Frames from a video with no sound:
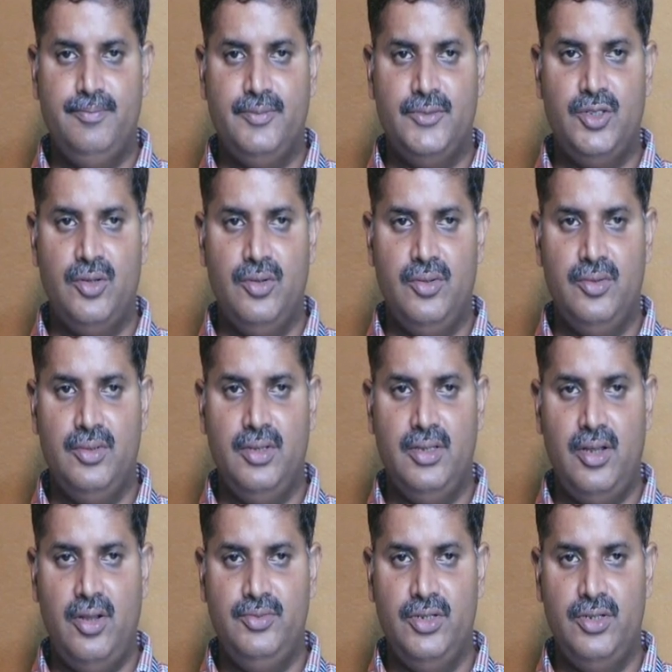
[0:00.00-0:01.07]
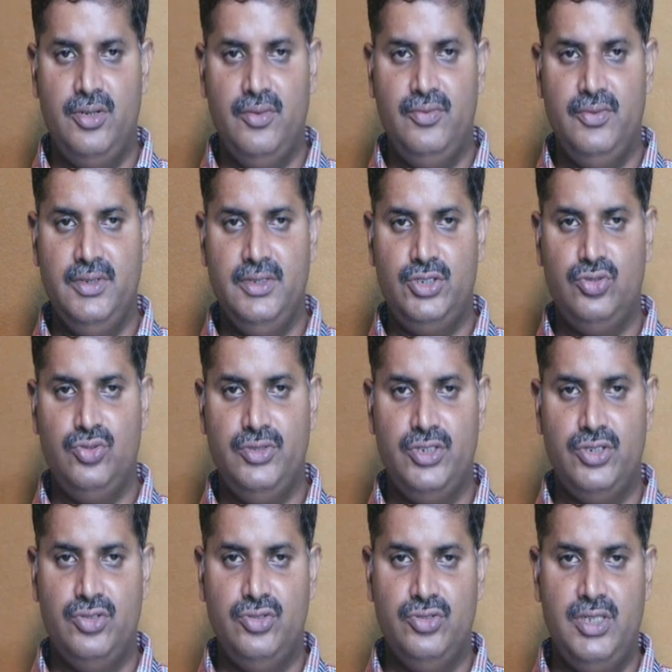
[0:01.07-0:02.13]
So the object of is to
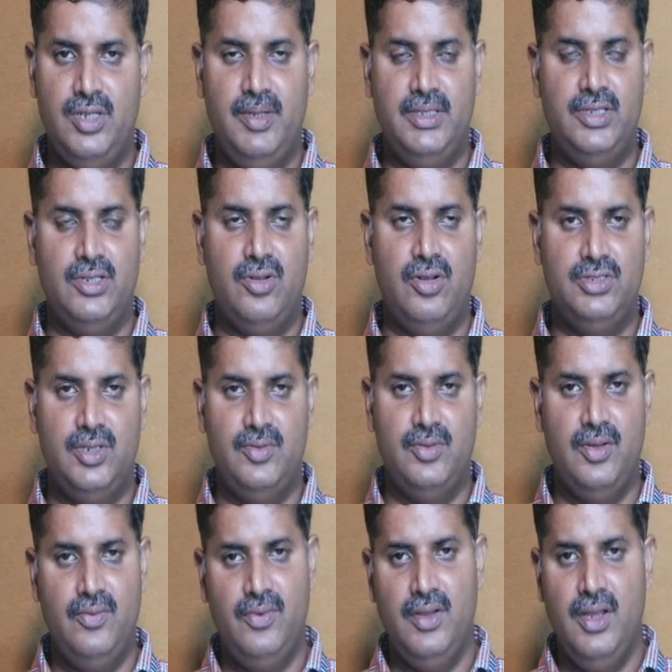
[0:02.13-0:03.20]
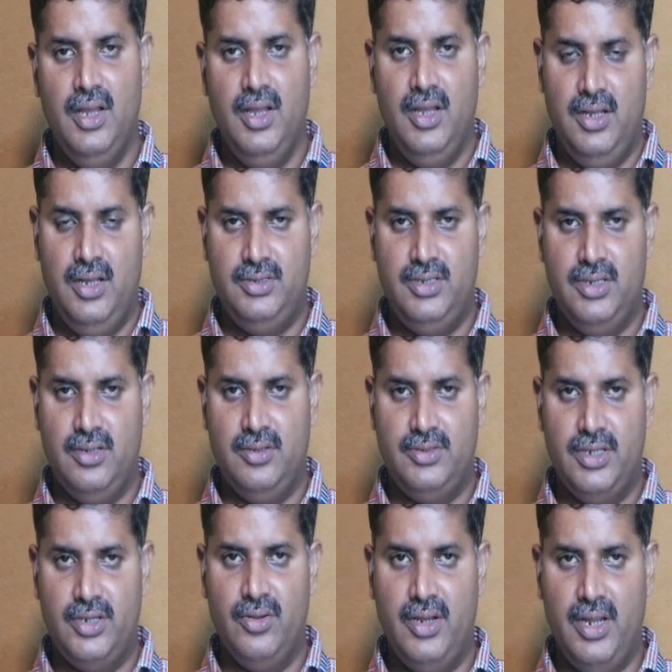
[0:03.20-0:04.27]
introduce the basic concept of
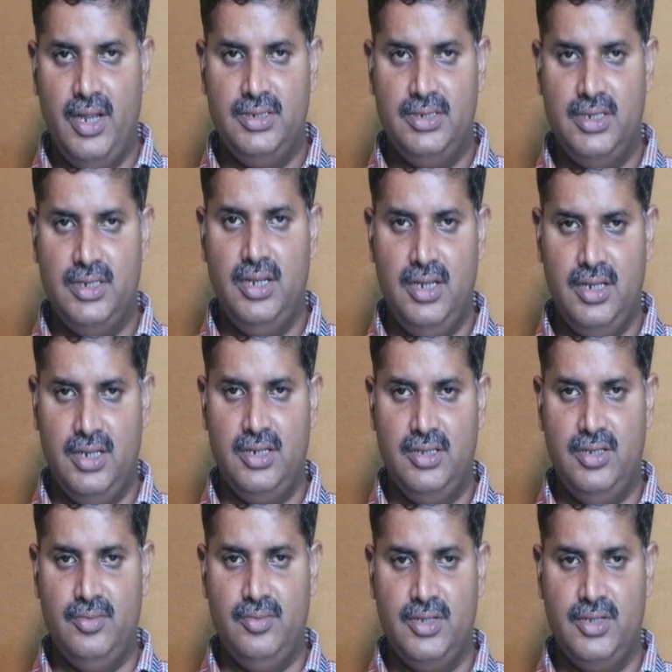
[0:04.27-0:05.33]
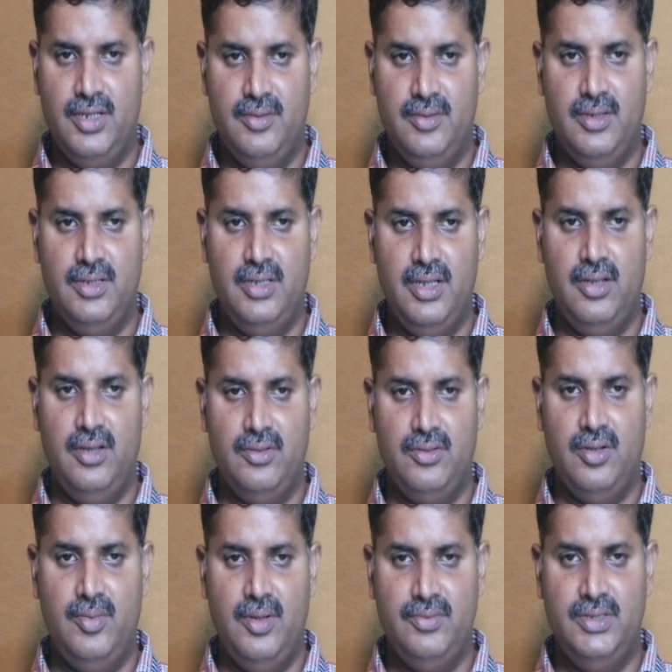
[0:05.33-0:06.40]
secure hash algorithm. Okay, the
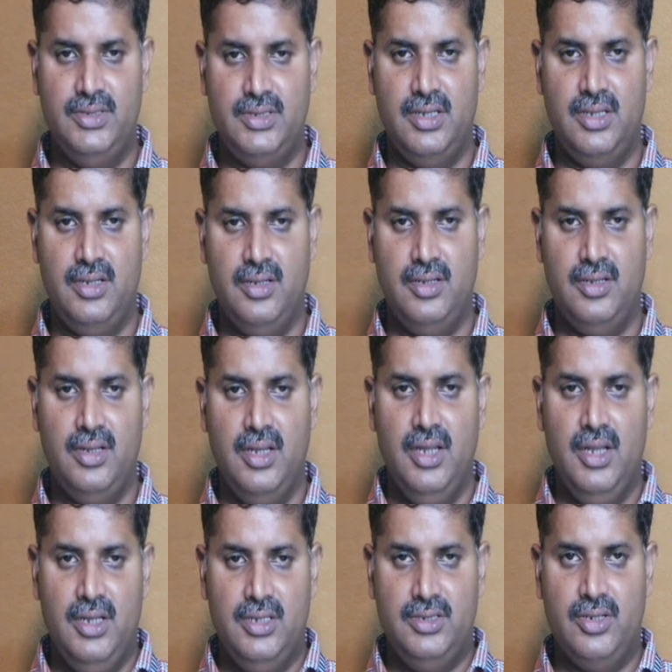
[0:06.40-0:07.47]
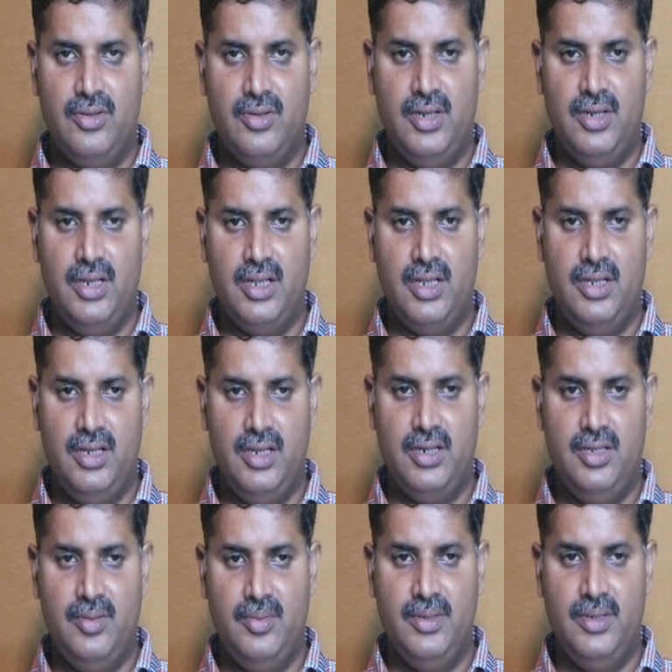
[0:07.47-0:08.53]
outcome of this secure
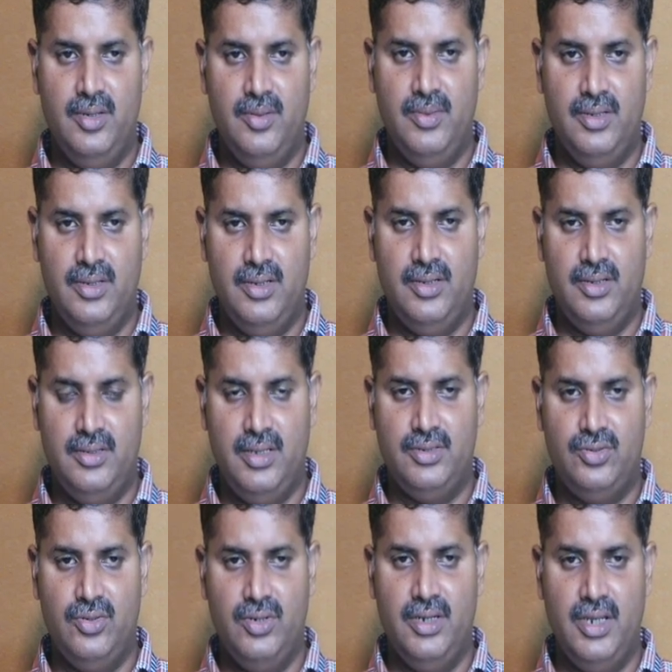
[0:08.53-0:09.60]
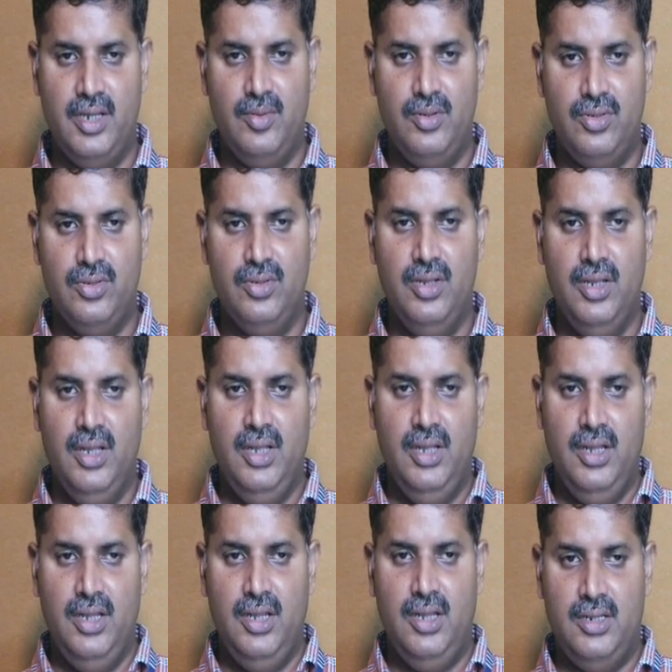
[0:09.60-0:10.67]
algorithm is the student able to
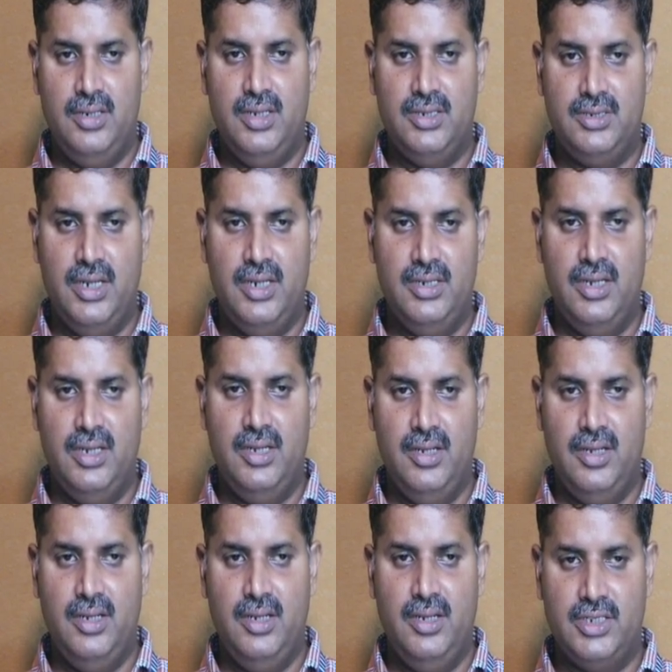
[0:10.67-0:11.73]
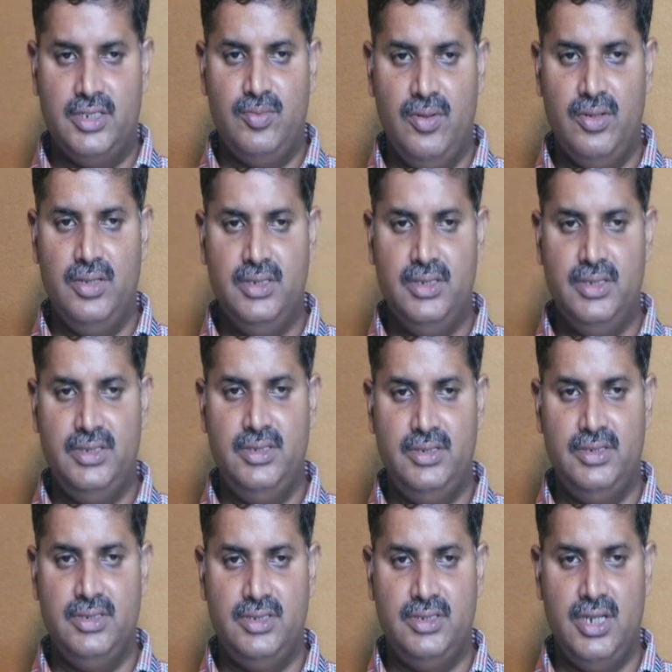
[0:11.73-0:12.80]
understand and explore the
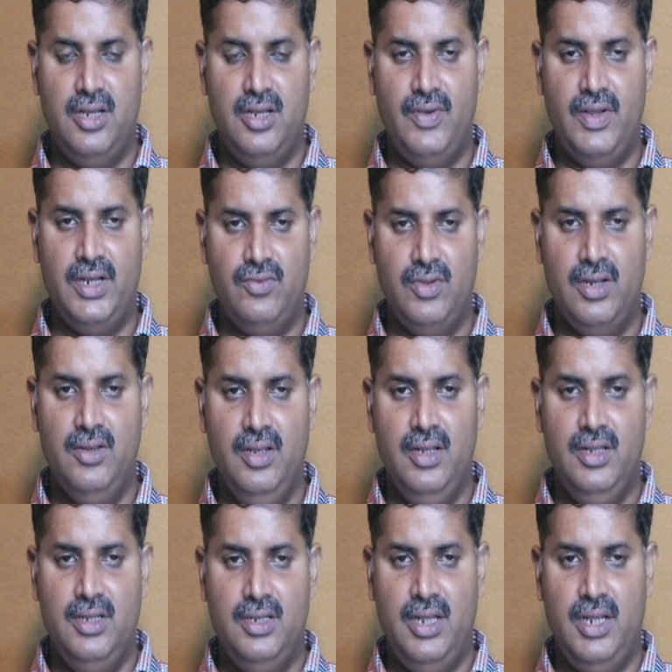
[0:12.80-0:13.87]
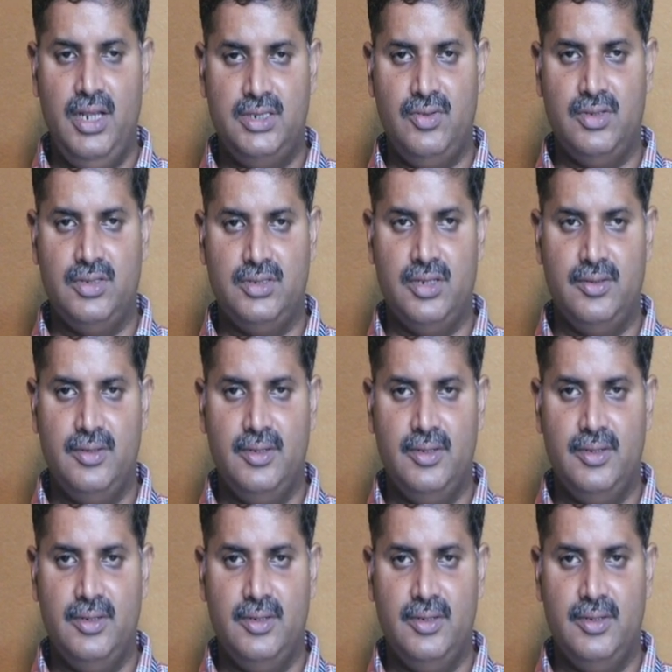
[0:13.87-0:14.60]
SHA-512 hash function.